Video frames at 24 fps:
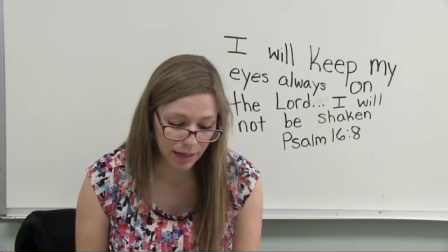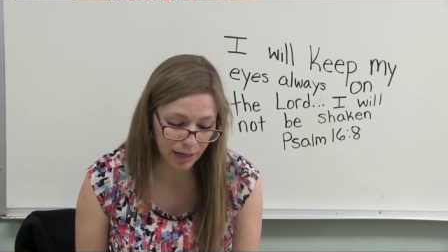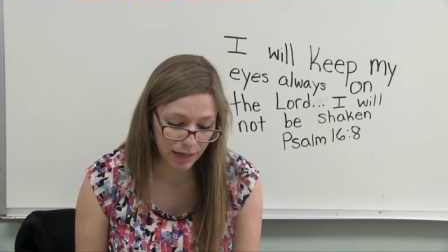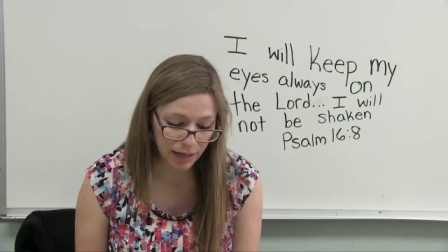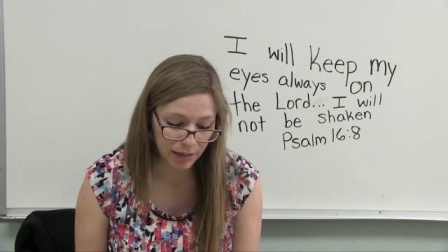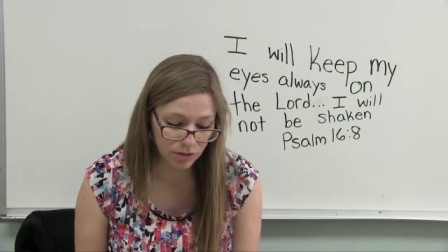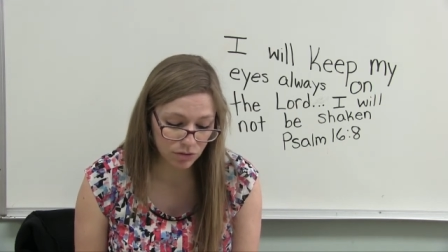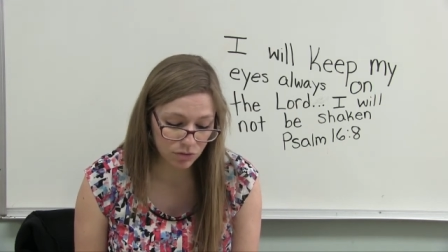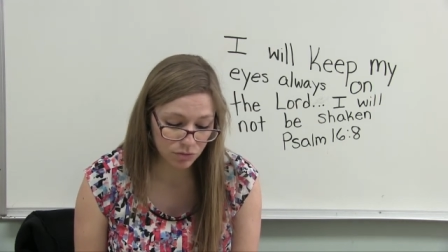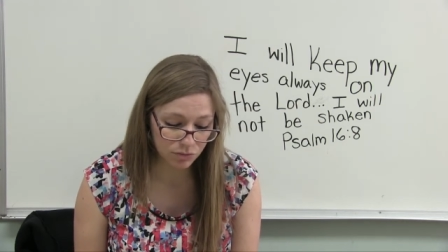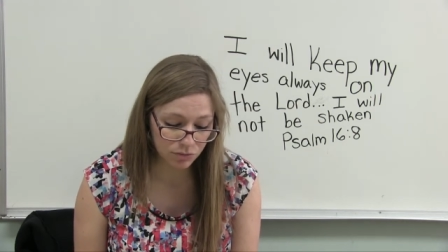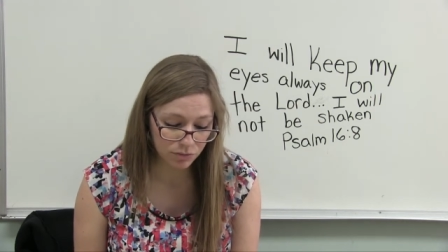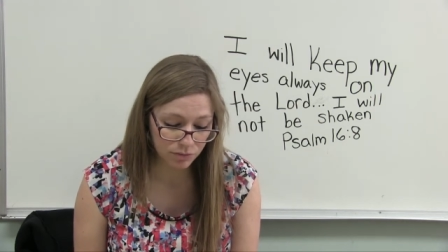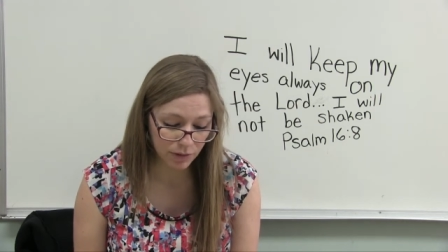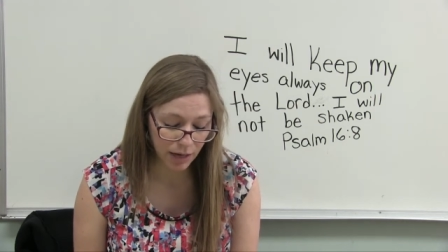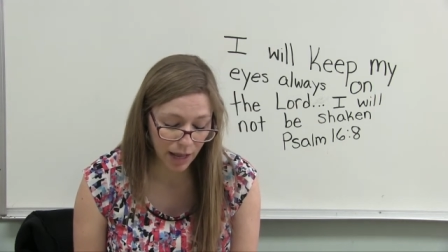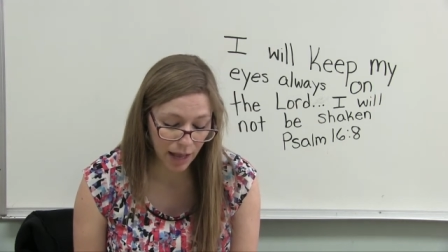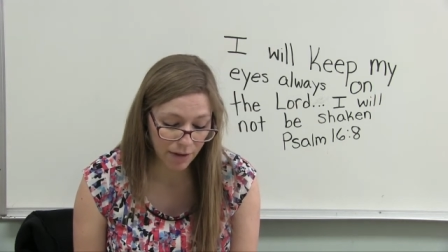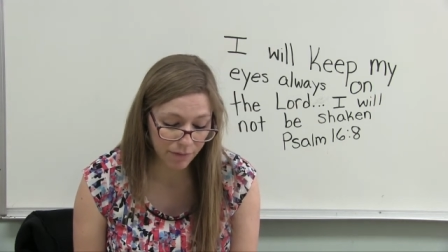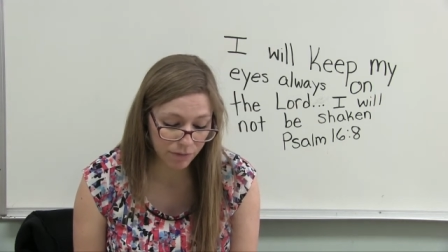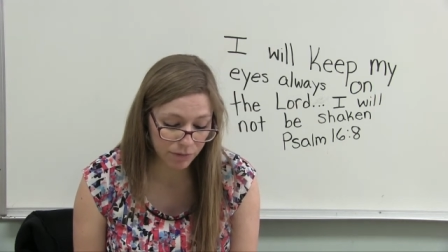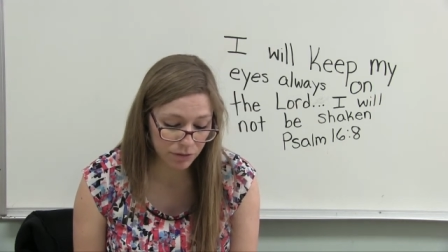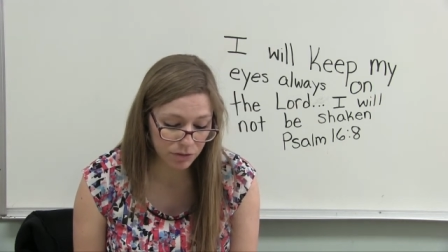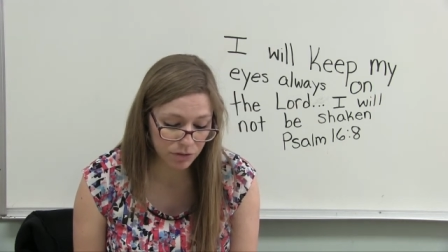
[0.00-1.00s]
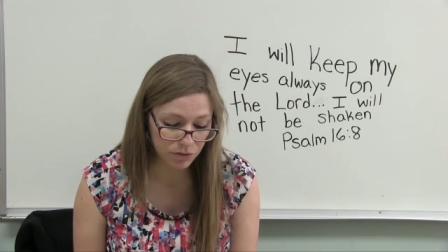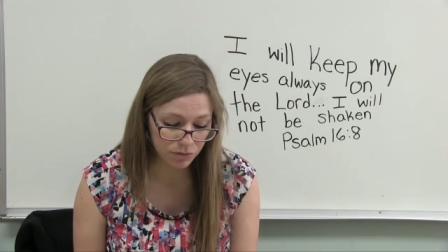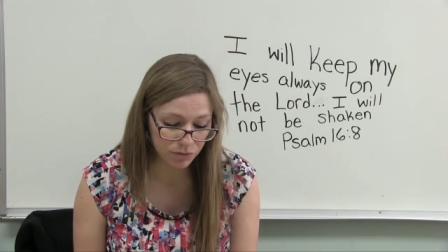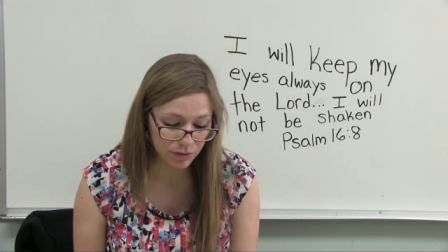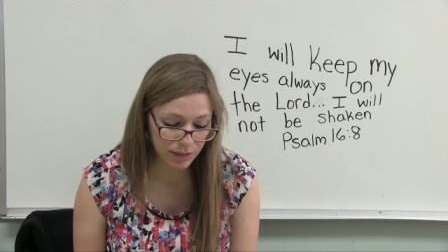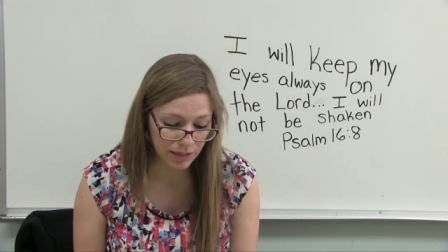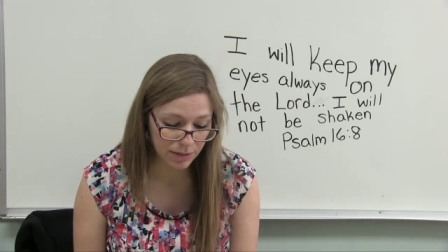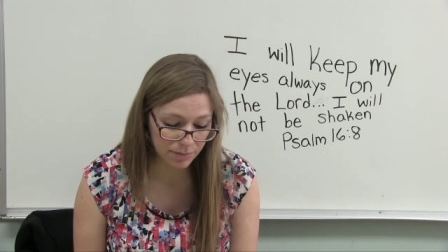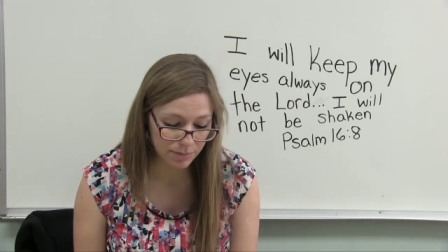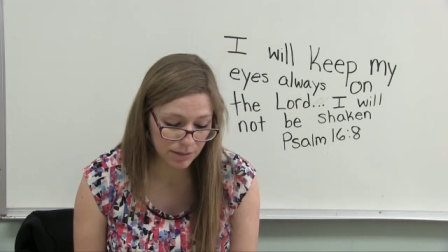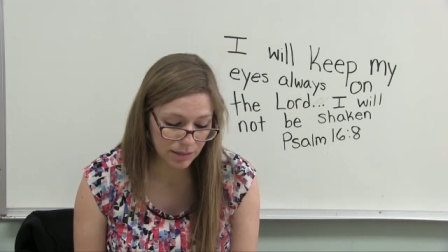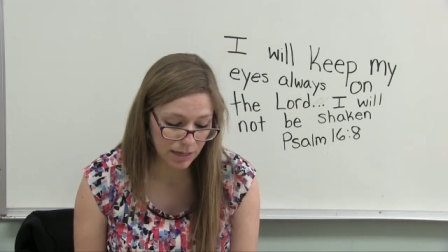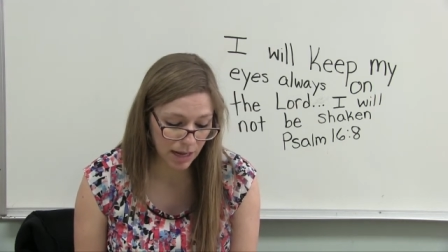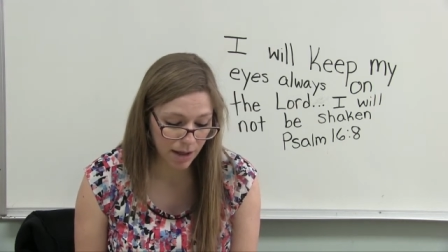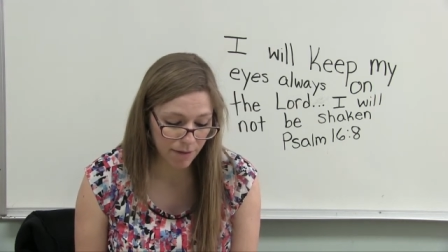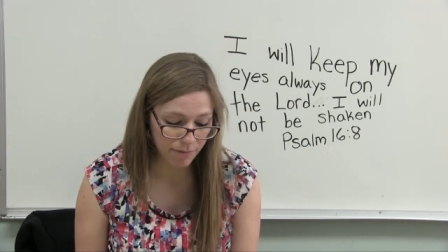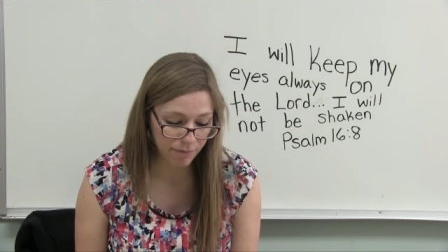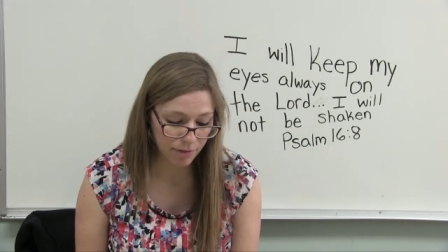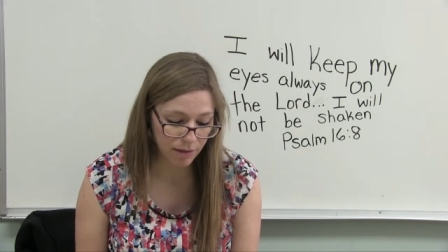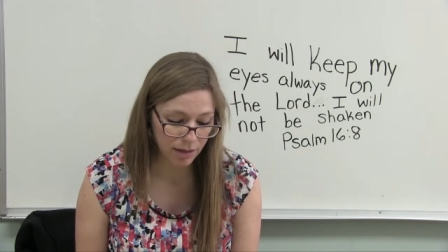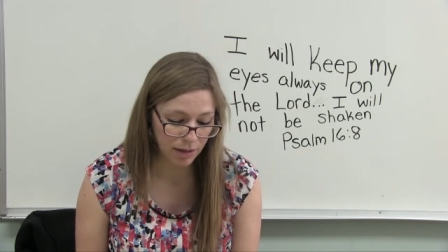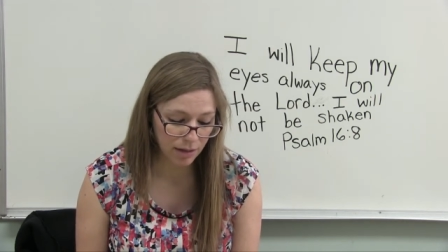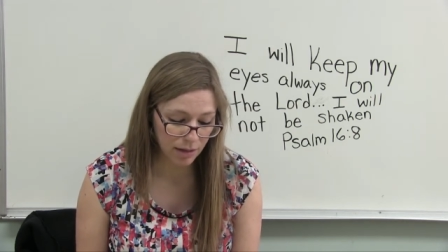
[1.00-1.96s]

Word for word: I ever dreamed of.